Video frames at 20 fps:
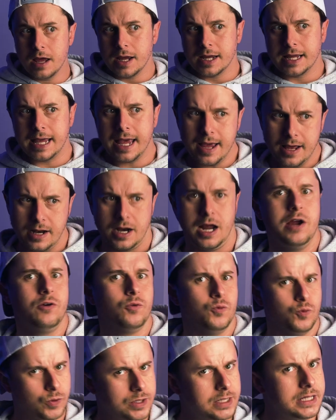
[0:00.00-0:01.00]
can I
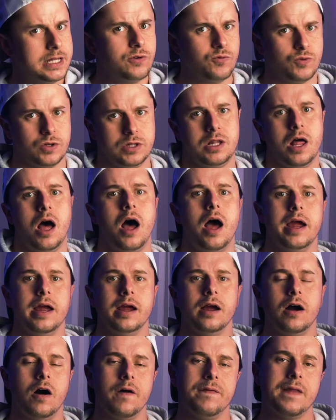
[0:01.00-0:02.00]
really rely
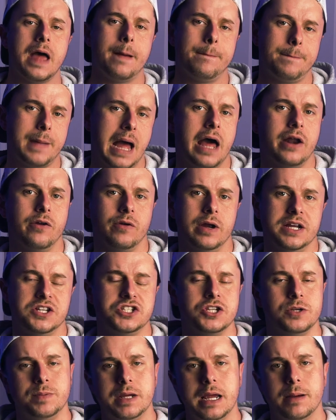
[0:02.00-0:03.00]
on that battery
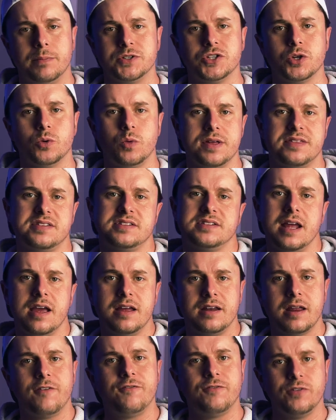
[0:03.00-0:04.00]
to be able to
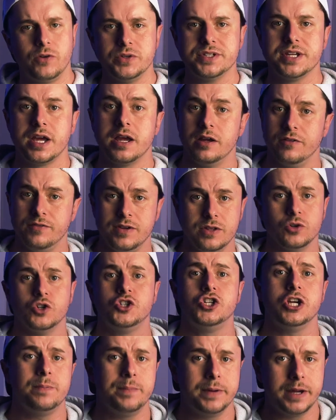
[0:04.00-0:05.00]
withstand a full day of either
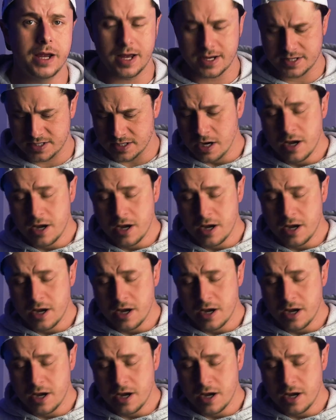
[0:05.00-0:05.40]
GPS,